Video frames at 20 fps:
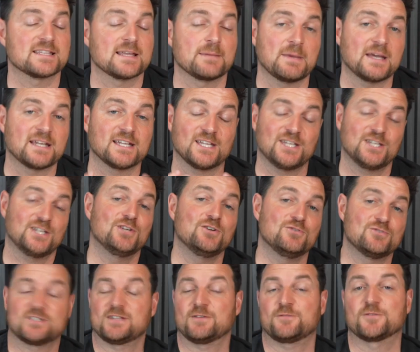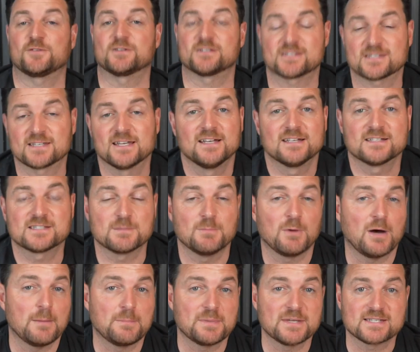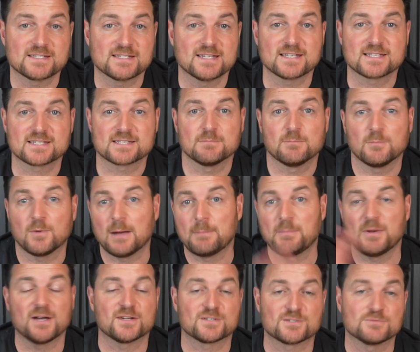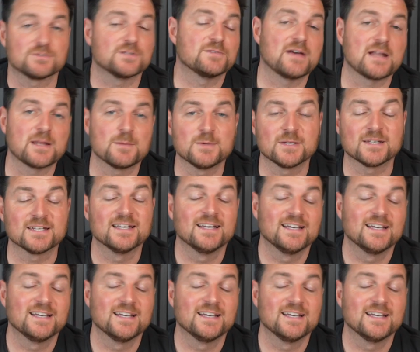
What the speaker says: They made a huge difference to my business and my personal development.